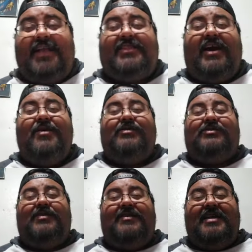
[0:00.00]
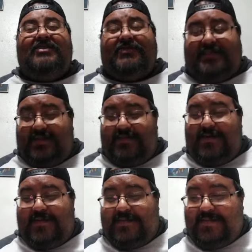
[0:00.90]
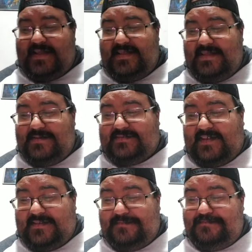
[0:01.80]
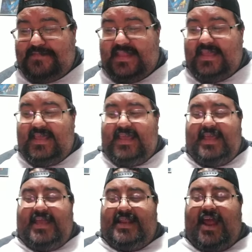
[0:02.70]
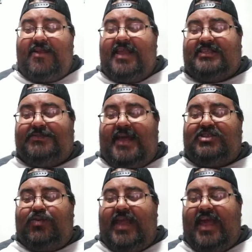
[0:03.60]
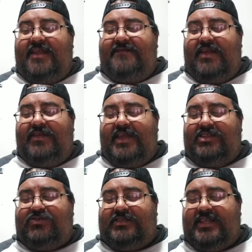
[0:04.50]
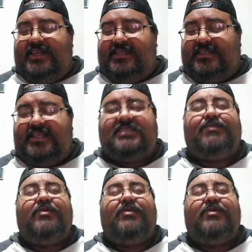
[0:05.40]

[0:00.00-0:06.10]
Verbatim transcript: I thought it was a real interesting moment, but it was fun. Now, our next match, we had a very interesting six